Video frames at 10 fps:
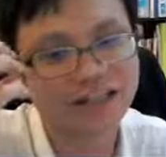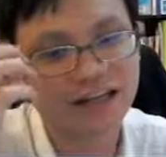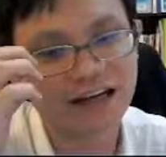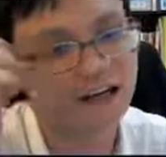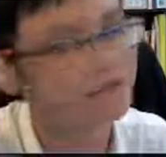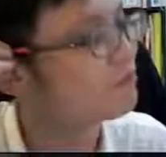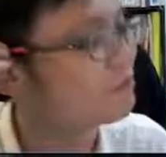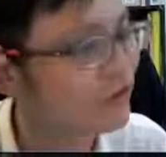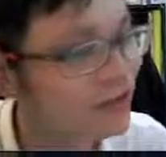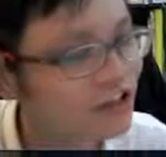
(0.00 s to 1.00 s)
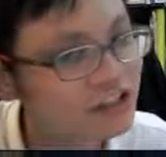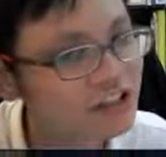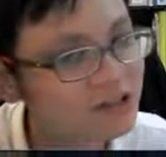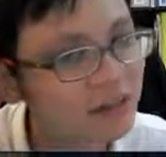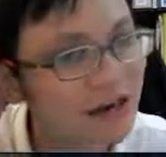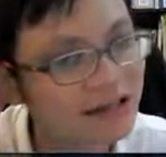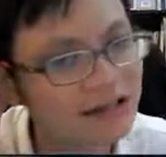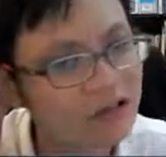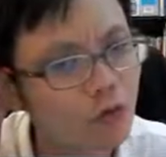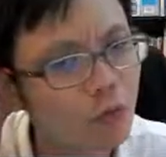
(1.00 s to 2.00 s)
I am pressured by
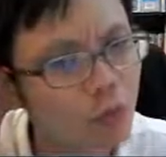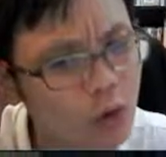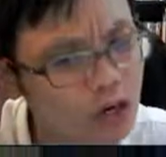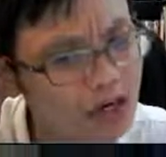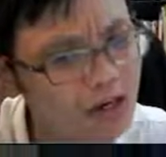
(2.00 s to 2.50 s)
the work.